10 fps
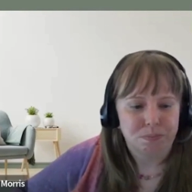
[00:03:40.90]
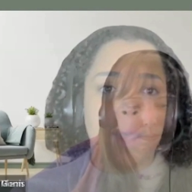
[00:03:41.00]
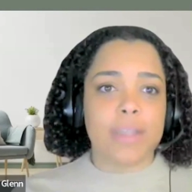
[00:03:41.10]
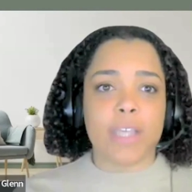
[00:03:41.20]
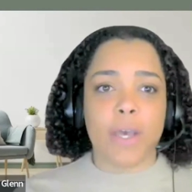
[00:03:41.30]

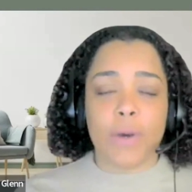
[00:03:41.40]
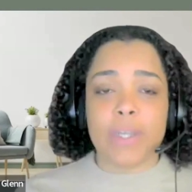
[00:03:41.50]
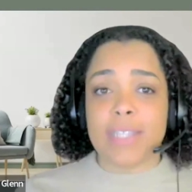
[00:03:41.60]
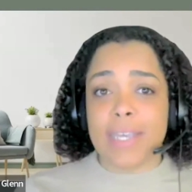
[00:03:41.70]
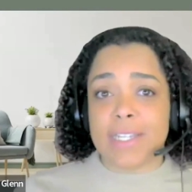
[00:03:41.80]
So, a
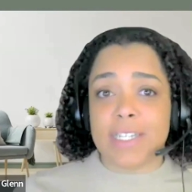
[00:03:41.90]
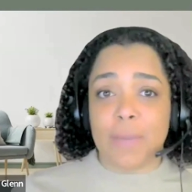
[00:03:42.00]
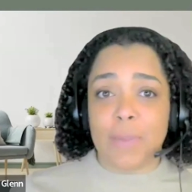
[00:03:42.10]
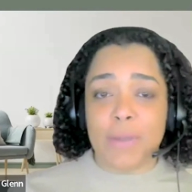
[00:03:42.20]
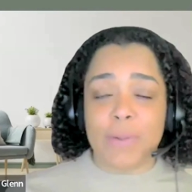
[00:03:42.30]

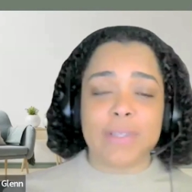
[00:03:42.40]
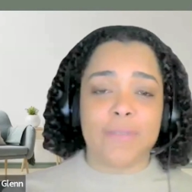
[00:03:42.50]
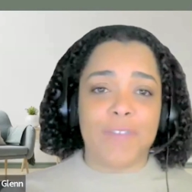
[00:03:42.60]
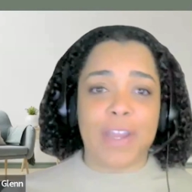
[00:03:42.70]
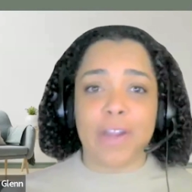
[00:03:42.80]
CHW's
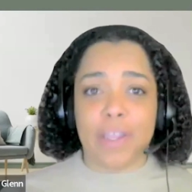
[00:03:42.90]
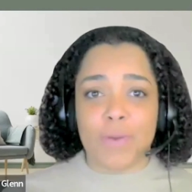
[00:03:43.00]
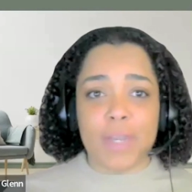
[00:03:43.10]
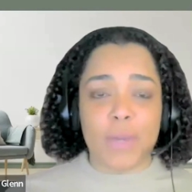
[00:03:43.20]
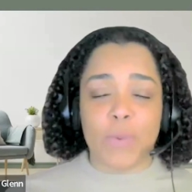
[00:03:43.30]
very
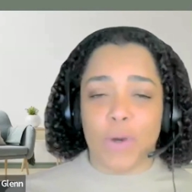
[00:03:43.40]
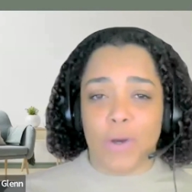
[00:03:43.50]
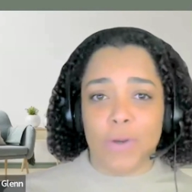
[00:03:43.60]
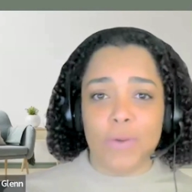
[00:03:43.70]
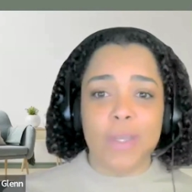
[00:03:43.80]
unique
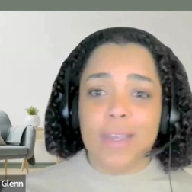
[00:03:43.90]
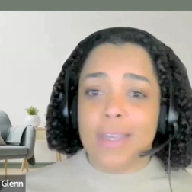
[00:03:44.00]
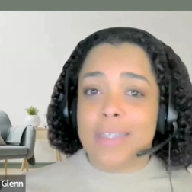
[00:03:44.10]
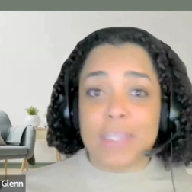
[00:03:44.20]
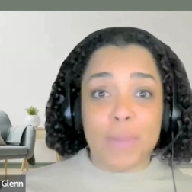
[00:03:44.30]
role,
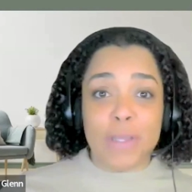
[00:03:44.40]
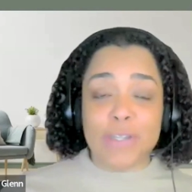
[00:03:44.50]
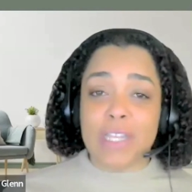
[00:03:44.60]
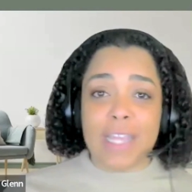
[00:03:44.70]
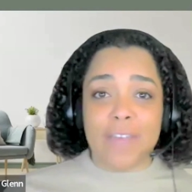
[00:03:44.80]
similar
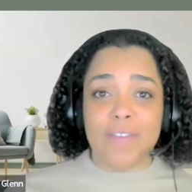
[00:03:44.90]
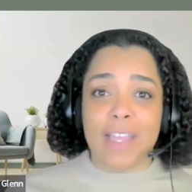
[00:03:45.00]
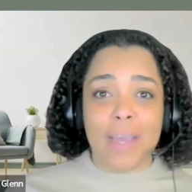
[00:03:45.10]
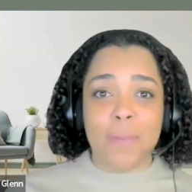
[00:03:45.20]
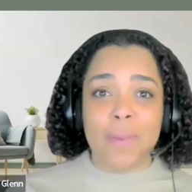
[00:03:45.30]
to
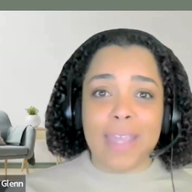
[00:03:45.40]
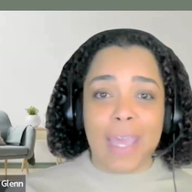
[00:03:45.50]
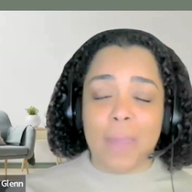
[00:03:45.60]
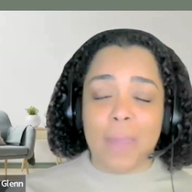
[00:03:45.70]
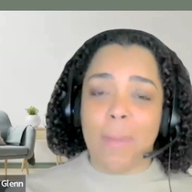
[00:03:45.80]
leveling up in a
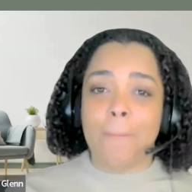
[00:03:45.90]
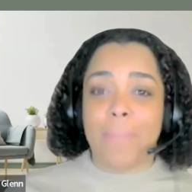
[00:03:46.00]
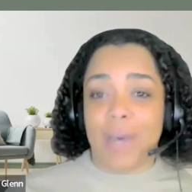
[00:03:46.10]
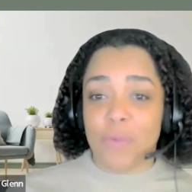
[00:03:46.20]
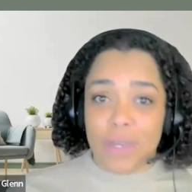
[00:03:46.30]
game,
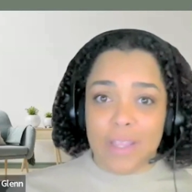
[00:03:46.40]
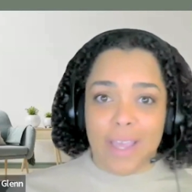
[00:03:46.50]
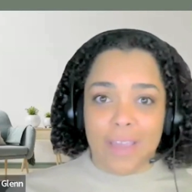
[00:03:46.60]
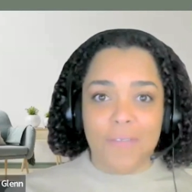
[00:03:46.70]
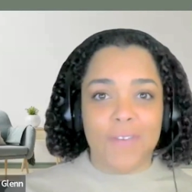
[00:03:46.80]
but in real
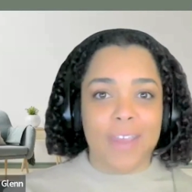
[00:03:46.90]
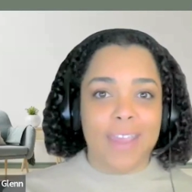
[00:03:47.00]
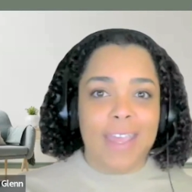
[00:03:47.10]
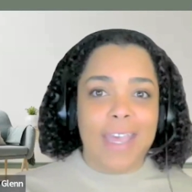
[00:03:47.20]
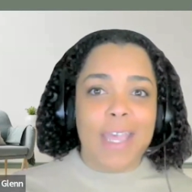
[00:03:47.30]
life.
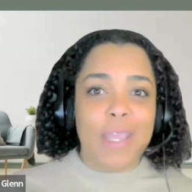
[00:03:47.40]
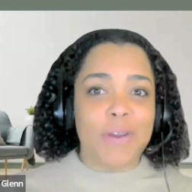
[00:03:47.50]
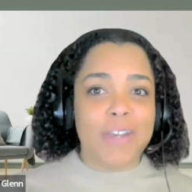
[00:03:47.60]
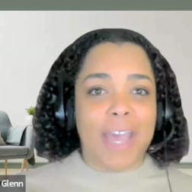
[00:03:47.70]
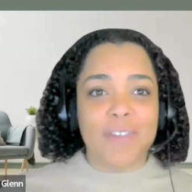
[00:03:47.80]
You're
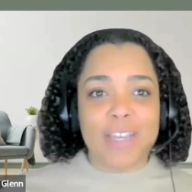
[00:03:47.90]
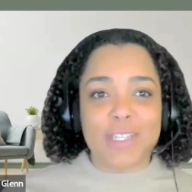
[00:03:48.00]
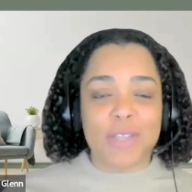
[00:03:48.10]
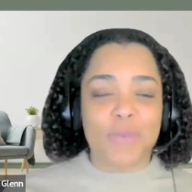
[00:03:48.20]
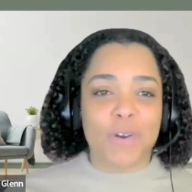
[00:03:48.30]
diving
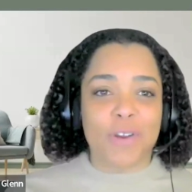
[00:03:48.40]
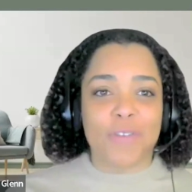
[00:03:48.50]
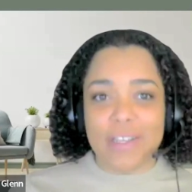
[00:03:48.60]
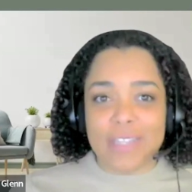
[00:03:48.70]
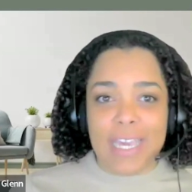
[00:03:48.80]
into the world of
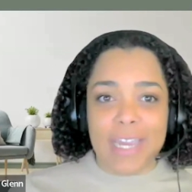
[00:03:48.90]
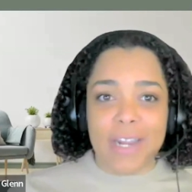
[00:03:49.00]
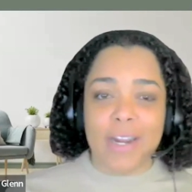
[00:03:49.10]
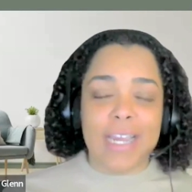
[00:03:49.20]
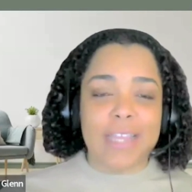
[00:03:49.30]

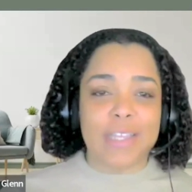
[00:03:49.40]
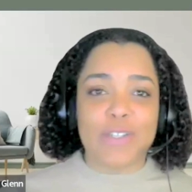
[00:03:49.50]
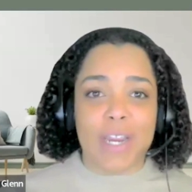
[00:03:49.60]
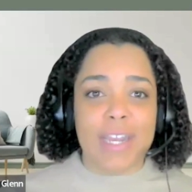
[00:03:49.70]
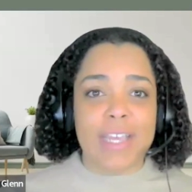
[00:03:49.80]
healthcare, and the
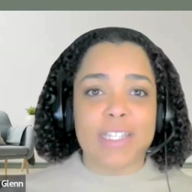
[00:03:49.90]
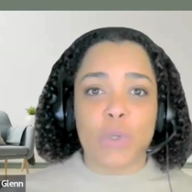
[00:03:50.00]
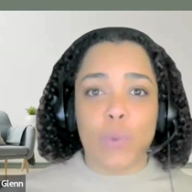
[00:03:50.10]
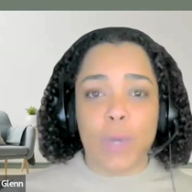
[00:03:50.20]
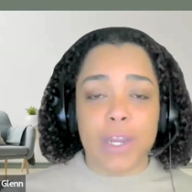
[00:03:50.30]
training is
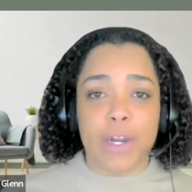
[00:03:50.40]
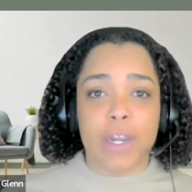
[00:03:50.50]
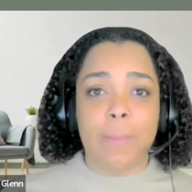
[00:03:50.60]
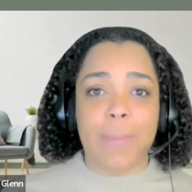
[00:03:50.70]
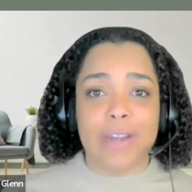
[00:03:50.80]
quicker
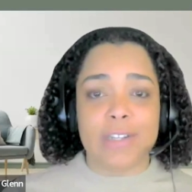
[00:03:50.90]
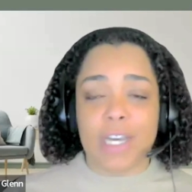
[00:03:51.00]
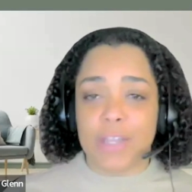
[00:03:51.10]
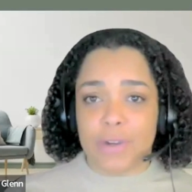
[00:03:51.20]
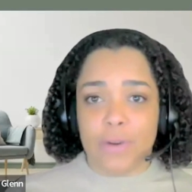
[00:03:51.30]
compared to
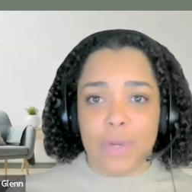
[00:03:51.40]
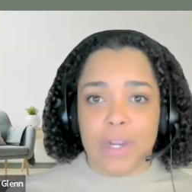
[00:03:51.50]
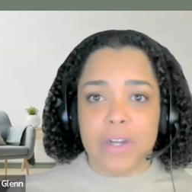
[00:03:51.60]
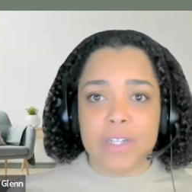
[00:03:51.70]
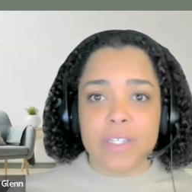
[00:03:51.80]
other
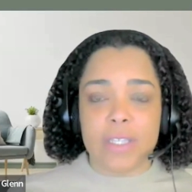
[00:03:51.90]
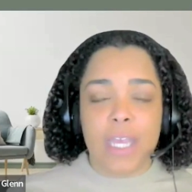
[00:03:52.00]
careers.